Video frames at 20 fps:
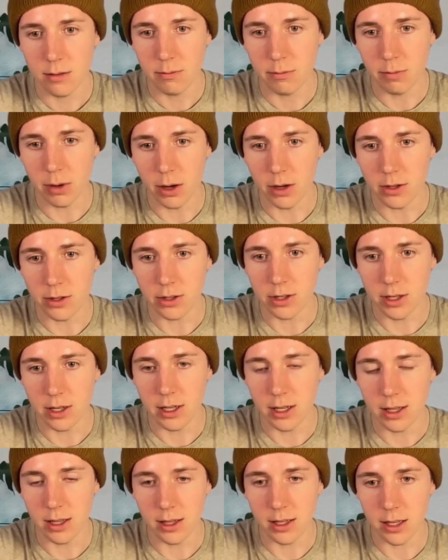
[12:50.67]
person
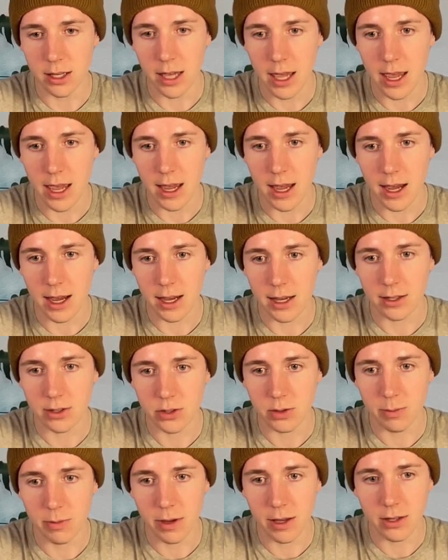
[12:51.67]
in the AI
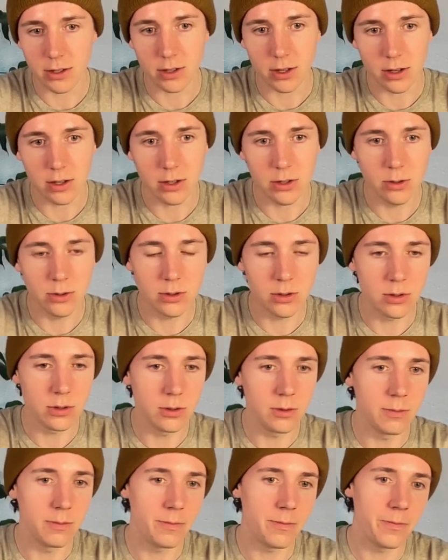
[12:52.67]
space on
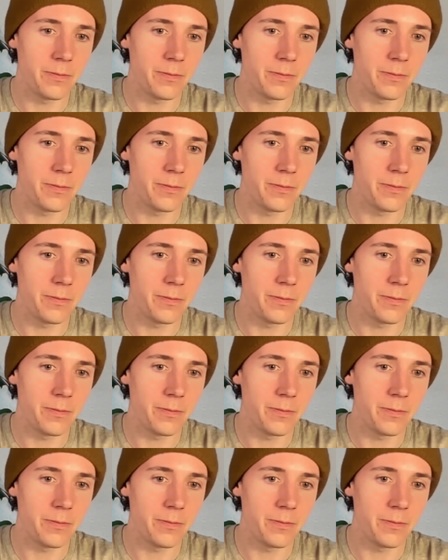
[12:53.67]
YouTube.